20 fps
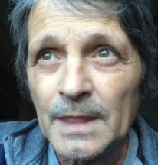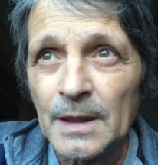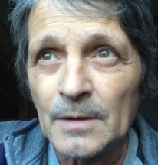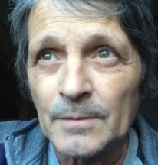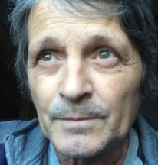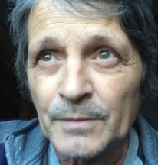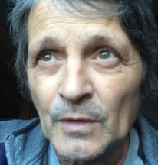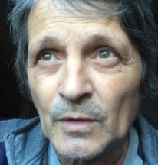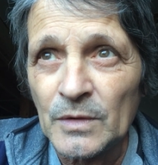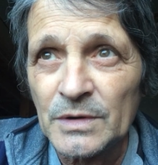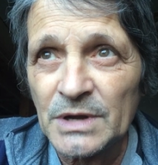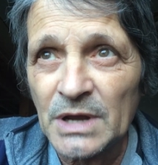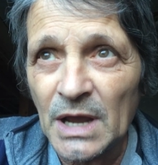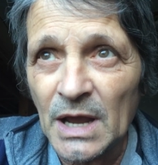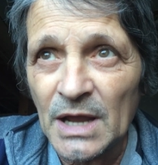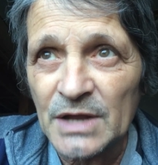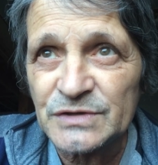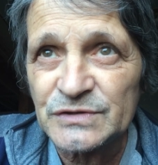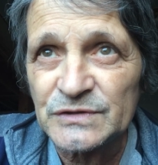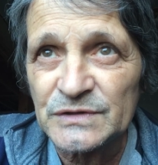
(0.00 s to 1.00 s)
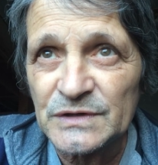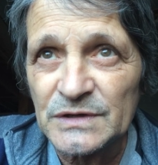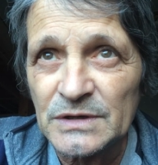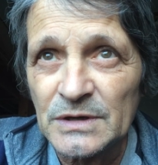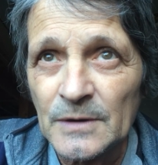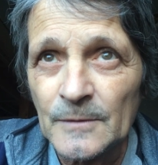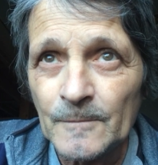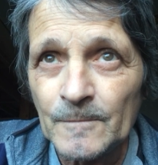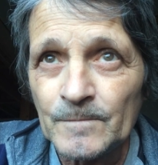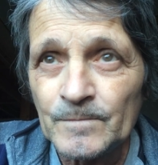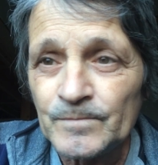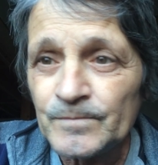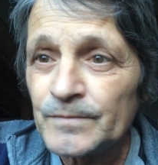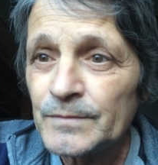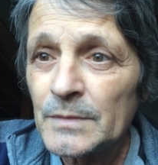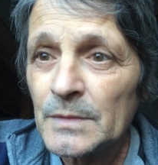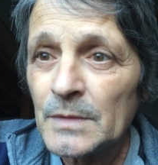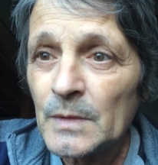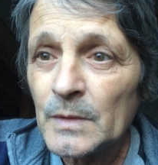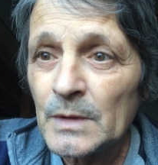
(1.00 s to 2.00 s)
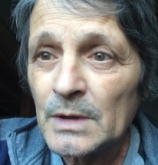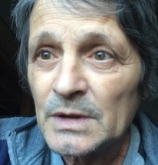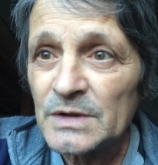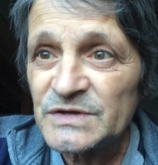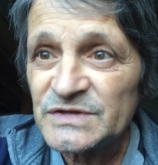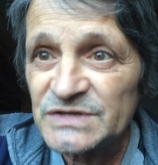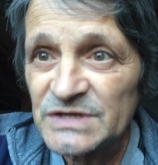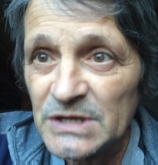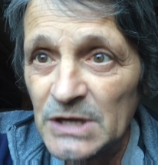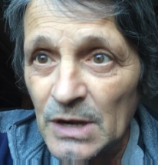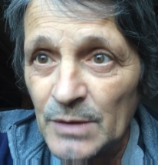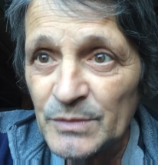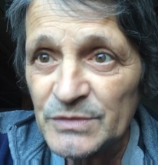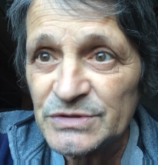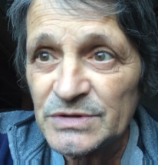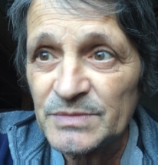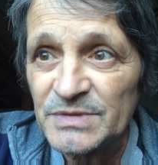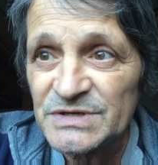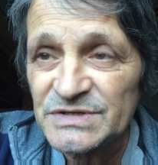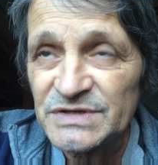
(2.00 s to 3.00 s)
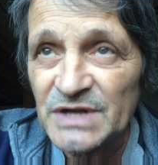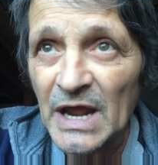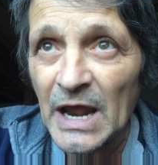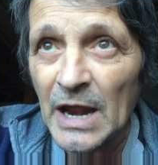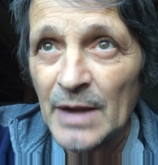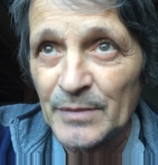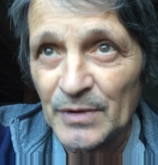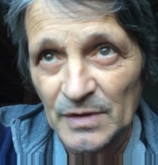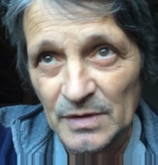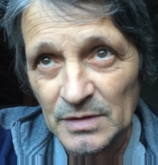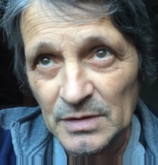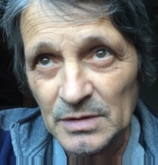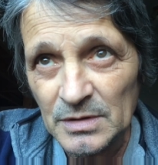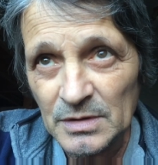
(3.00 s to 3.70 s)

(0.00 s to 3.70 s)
bone cancer seems to be stable.